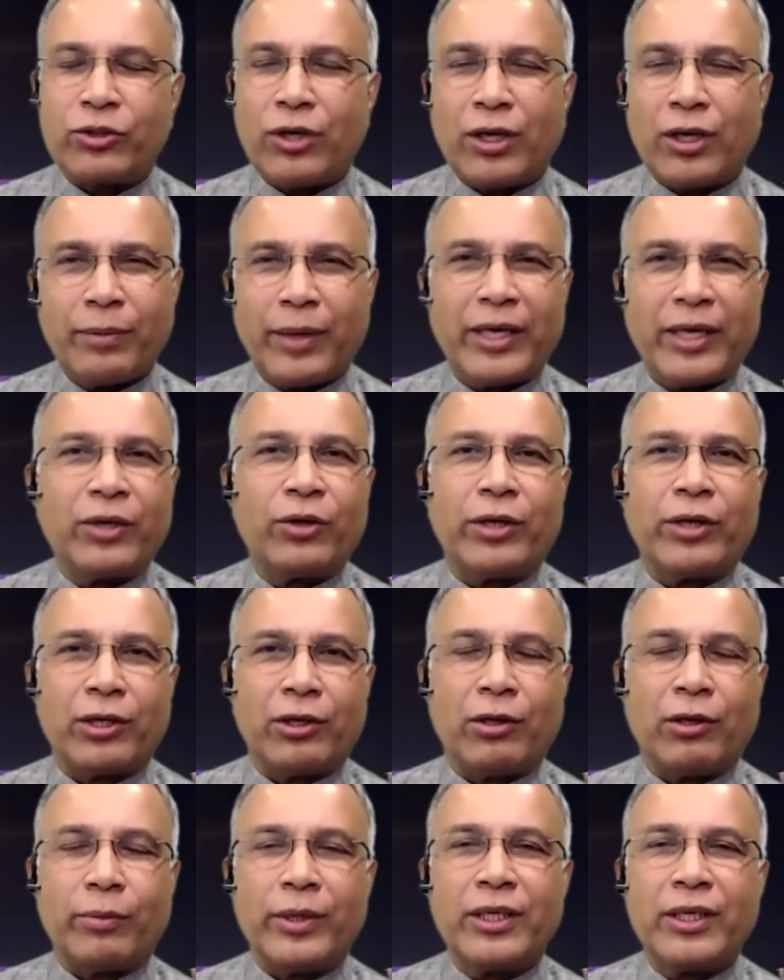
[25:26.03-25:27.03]
not
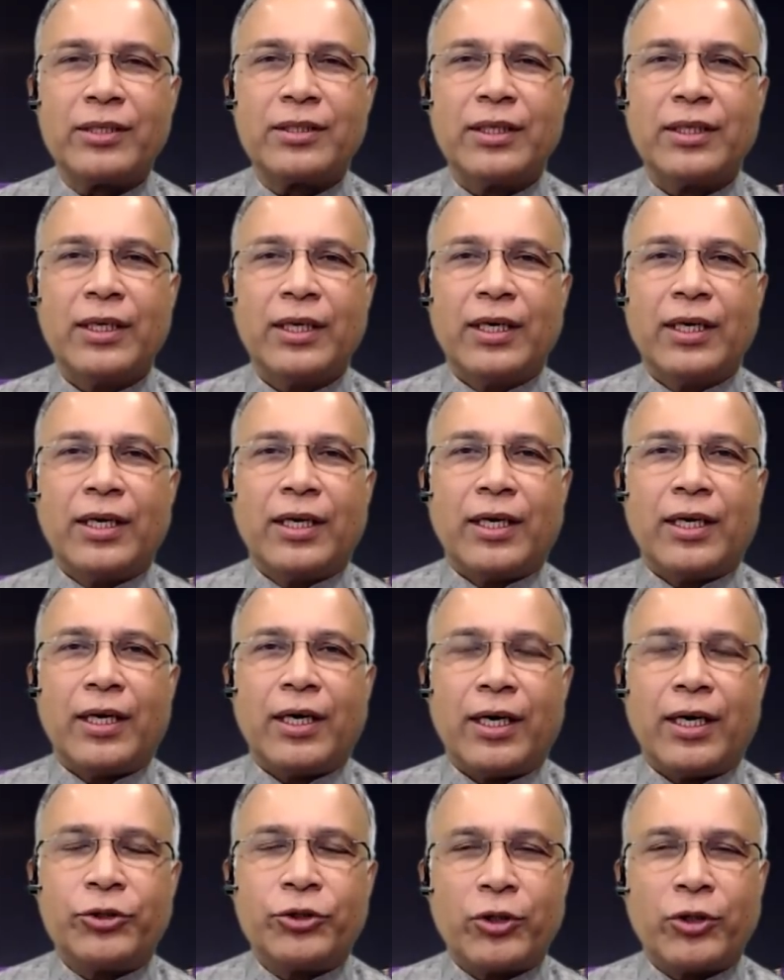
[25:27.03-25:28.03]
microeconomics,
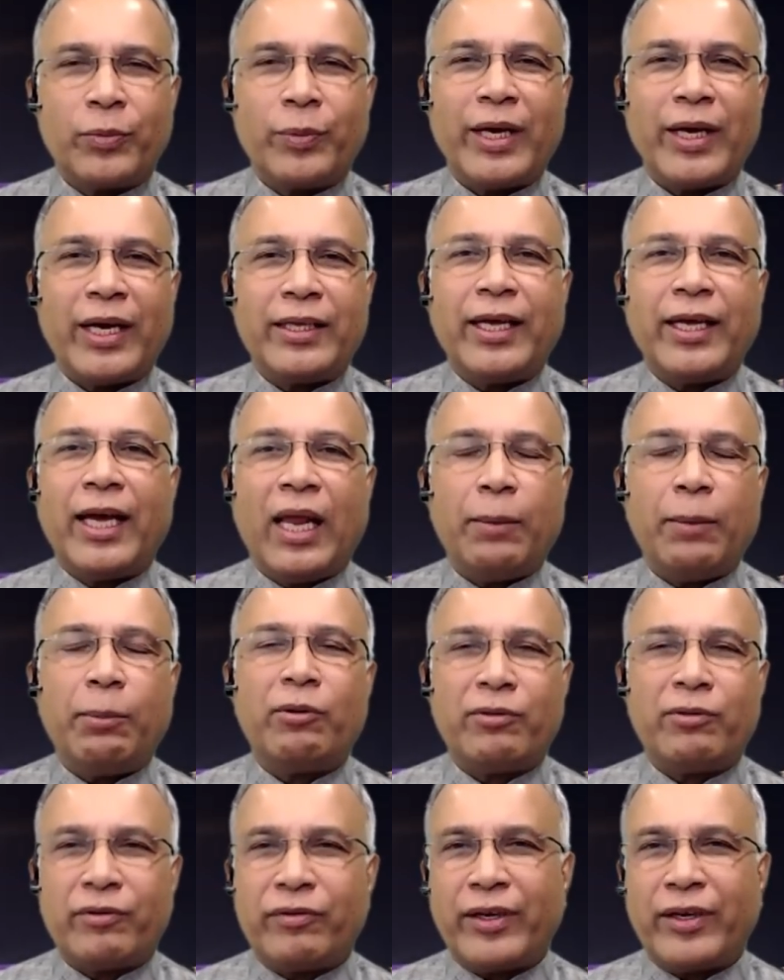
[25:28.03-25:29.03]
should be at the helm
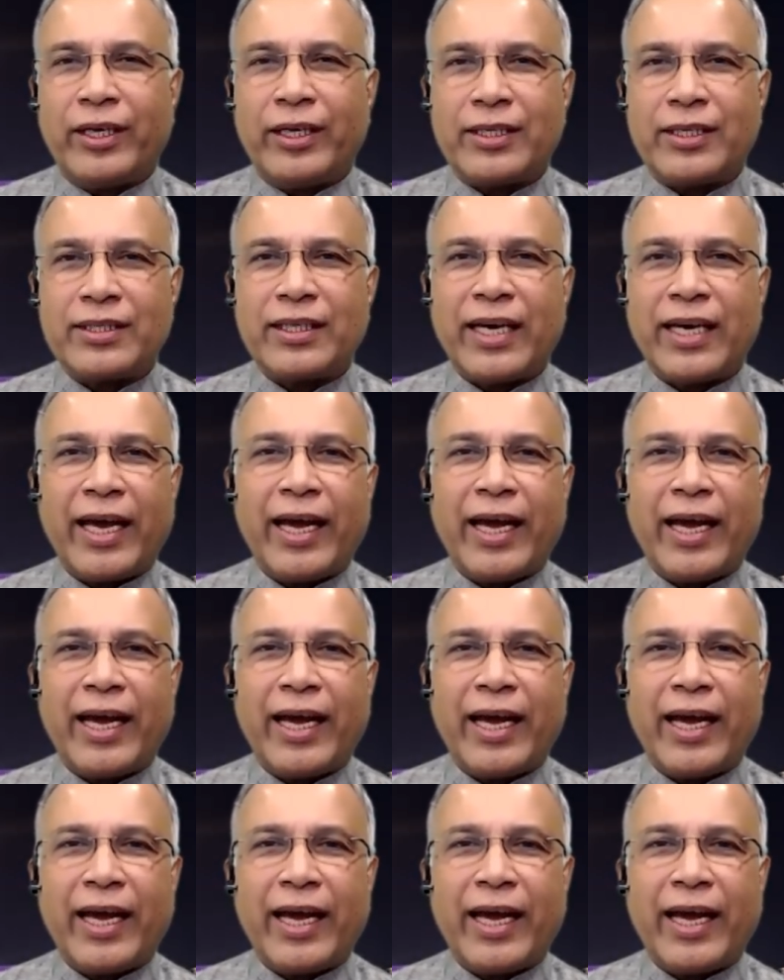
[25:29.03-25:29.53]
of affairs.